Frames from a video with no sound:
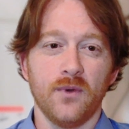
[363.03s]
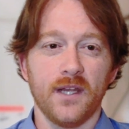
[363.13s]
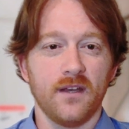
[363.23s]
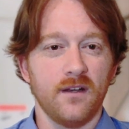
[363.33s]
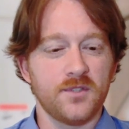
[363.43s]
when
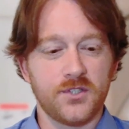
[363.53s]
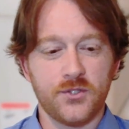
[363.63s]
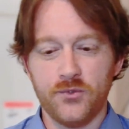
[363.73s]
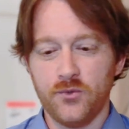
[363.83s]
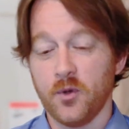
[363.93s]
it comes
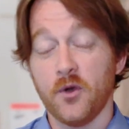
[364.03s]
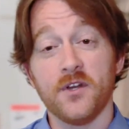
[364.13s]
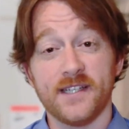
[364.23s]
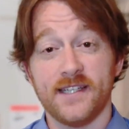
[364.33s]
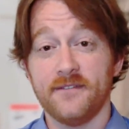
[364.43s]
to
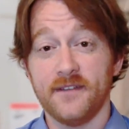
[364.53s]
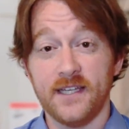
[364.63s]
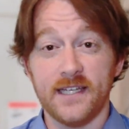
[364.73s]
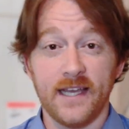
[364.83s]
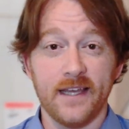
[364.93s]

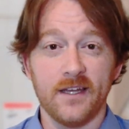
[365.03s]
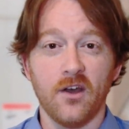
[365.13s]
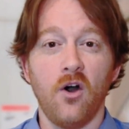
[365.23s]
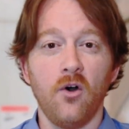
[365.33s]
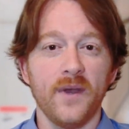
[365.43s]
productivity and
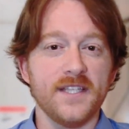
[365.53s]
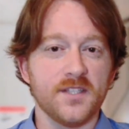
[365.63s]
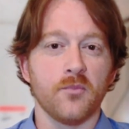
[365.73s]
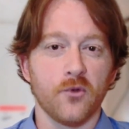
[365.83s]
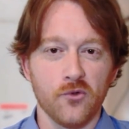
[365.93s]
always
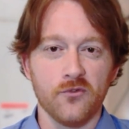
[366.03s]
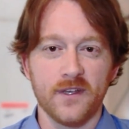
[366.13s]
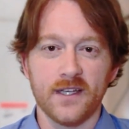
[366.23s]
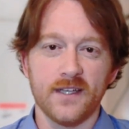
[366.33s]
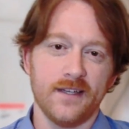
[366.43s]

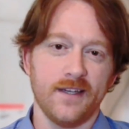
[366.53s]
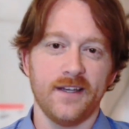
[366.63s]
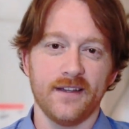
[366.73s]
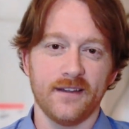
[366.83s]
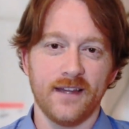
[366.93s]
improving,
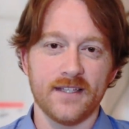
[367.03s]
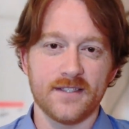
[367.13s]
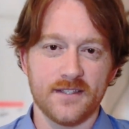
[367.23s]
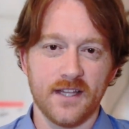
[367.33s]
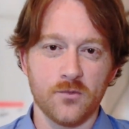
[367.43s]
uh,
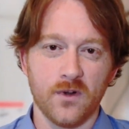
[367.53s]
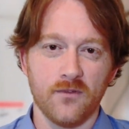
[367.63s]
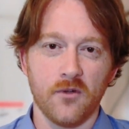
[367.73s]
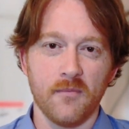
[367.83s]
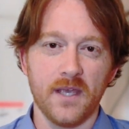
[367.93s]
that's that's one
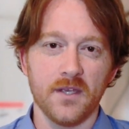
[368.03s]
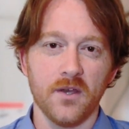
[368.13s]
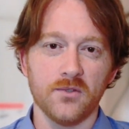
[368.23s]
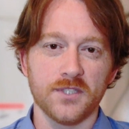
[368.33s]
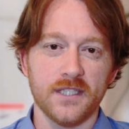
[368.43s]
of our main
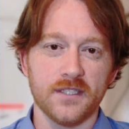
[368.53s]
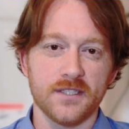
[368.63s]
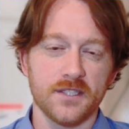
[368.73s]
goals here.